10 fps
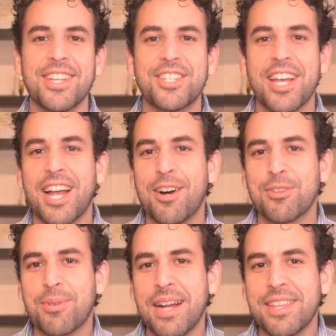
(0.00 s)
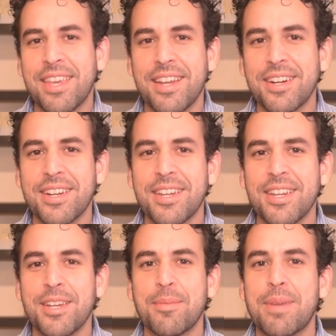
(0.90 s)
Check out right here
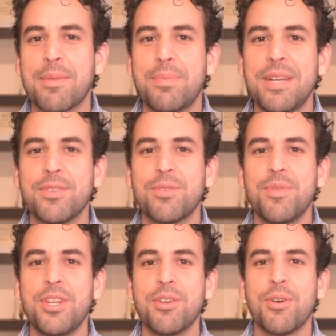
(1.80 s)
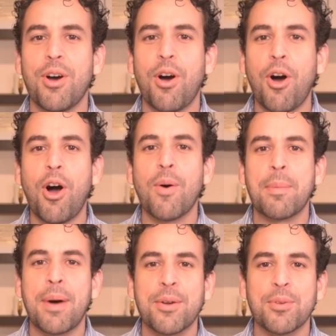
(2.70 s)
my previous video all
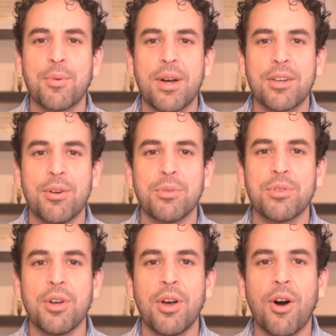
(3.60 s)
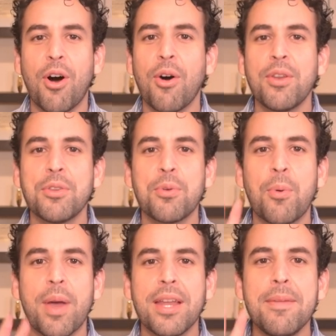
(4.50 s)
about OneNote. Only
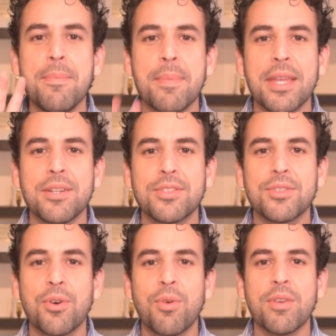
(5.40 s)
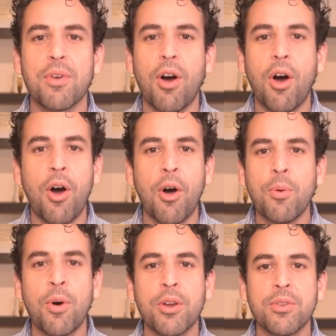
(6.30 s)
20 minutes with
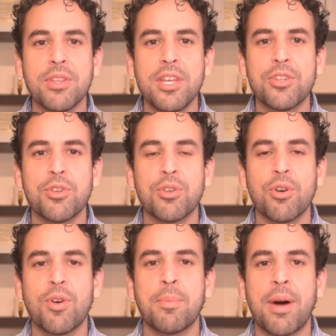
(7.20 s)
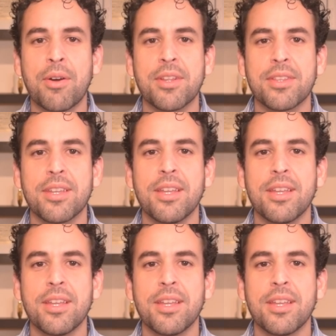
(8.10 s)
all what you need to know about it.